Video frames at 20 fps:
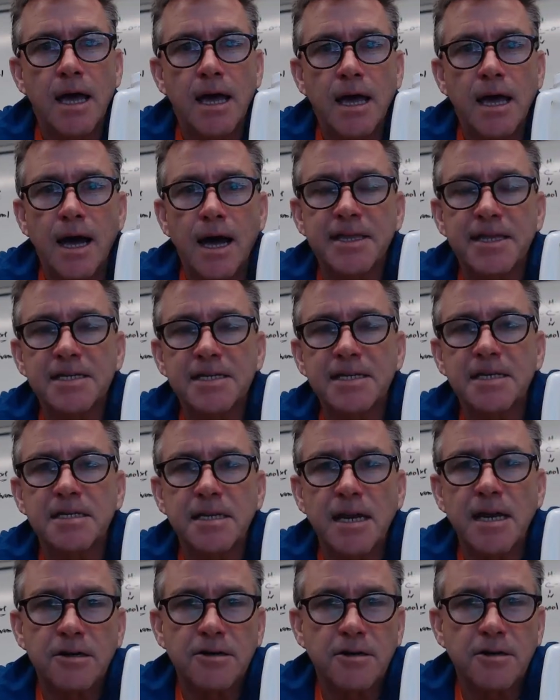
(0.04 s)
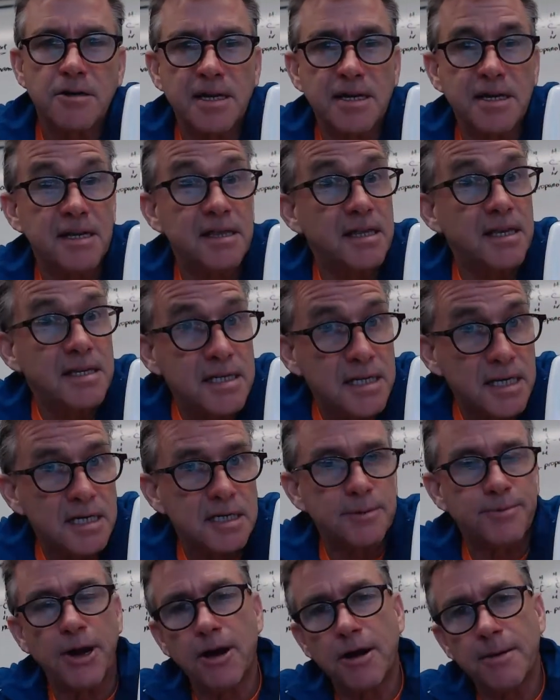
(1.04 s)
Hi, this is Dr. B, and in this
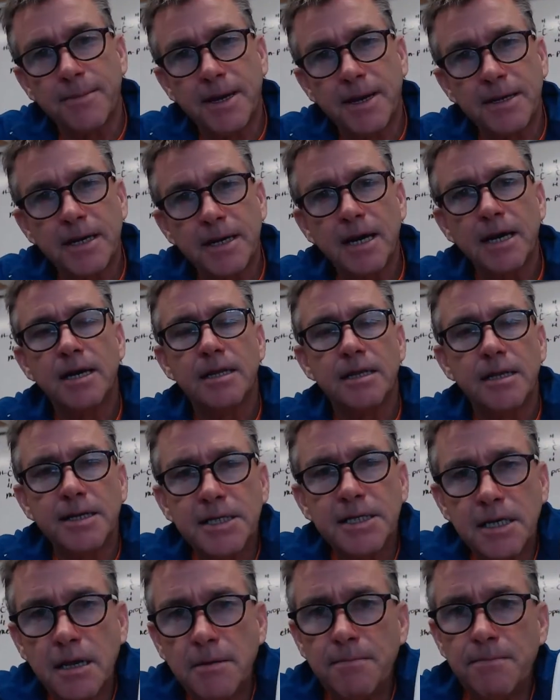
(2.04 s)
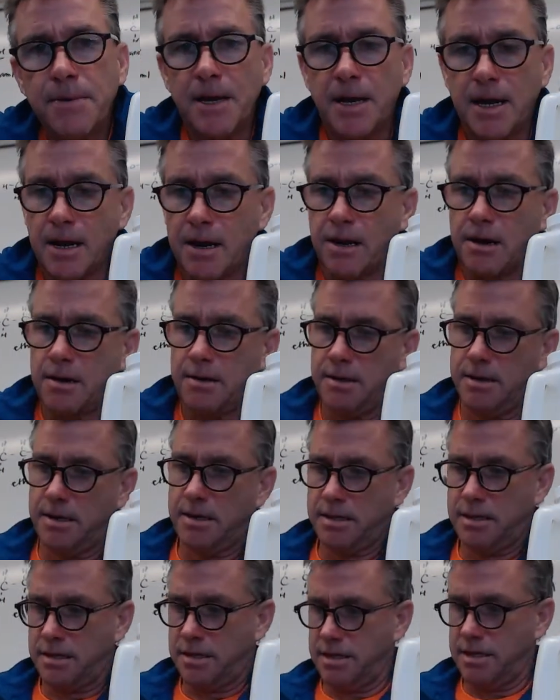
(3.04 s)
experiment, let's compare
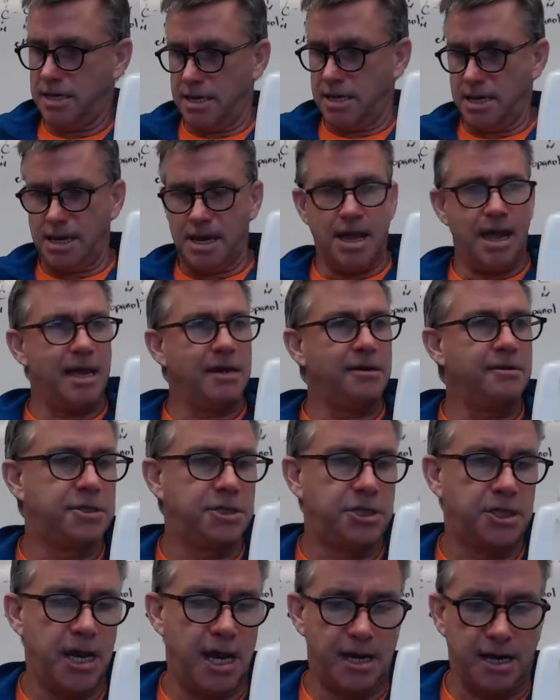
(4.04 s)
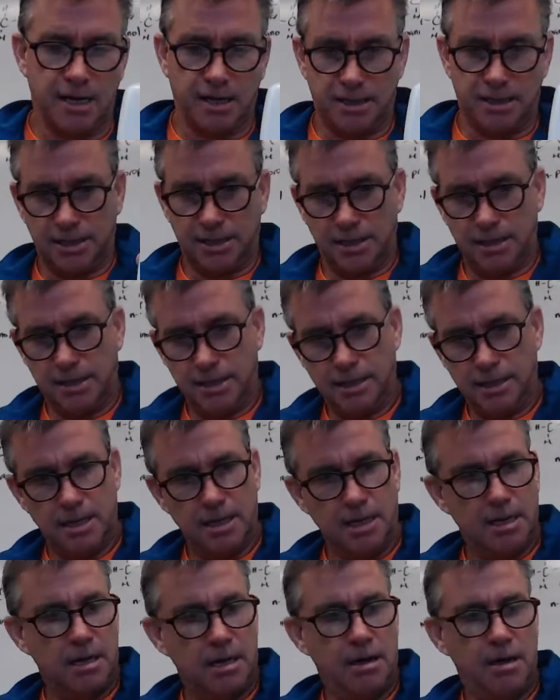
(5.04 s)
the energetics
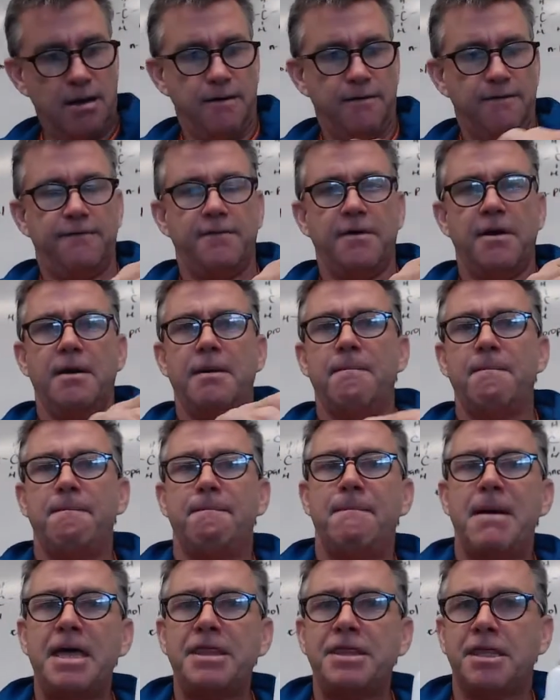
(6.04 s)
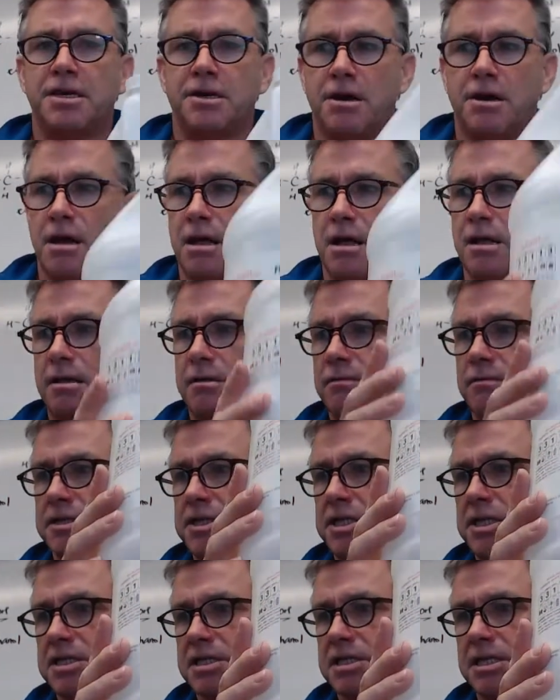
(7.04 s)
of methanol,
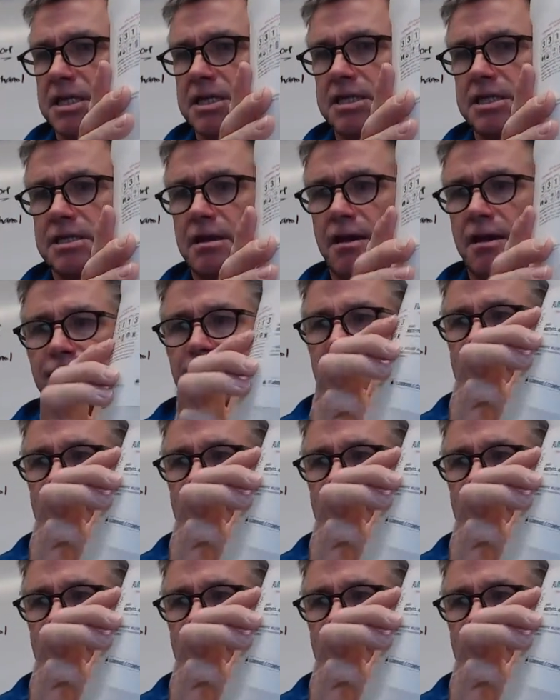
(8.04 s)
which is this stuff